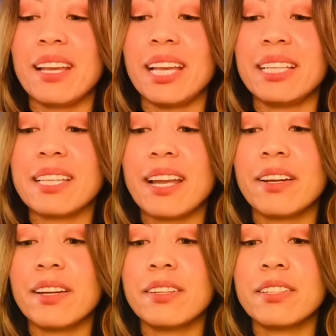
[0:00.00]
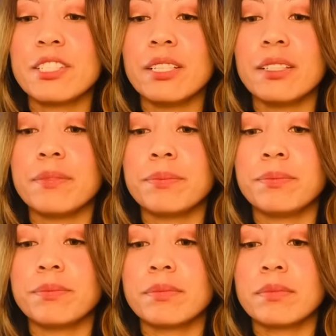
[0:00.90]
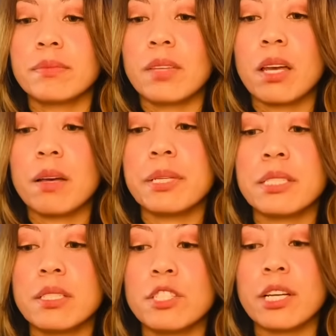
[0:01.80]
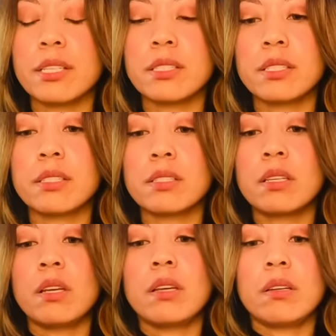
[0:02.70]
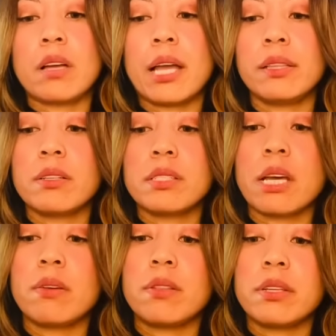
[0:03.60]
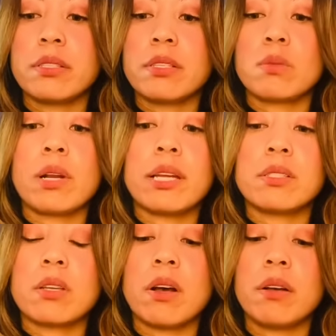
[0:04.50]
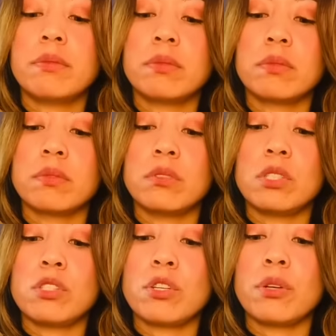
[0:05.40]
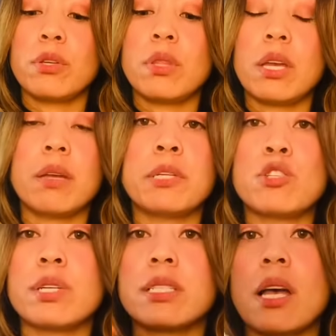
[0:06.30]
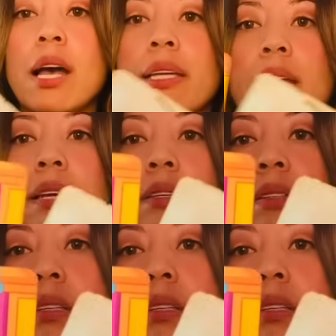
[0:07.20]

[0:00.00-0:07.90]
It's air energy coming to justice. I look down and this is what I saw. Just show you the imageries I get.